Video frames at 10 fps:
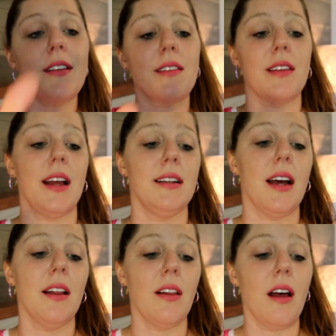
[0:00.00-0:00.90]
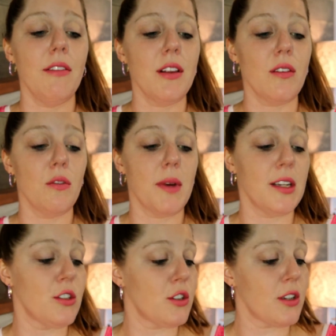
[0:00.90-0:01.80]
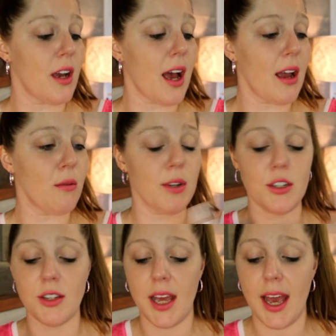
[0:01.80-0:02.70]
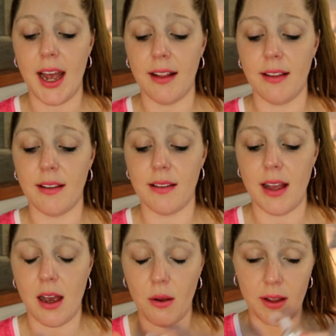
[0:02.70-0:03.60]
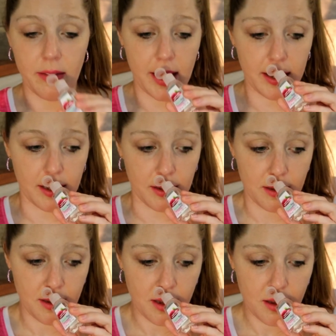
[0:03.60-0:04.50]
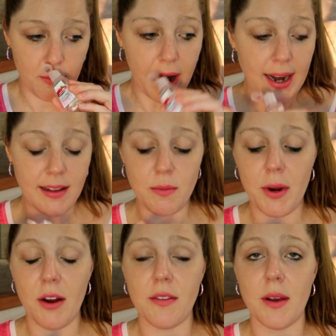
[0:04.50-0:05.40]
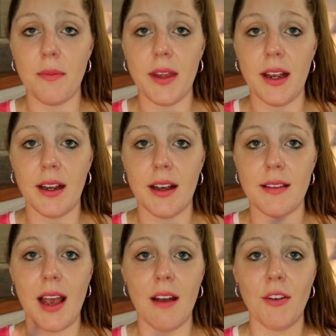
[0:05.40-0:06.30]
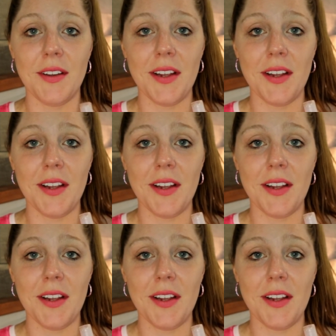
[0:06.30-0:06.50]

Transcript: this scent. I love it so much. I wish they had this now in like a body spray or something because every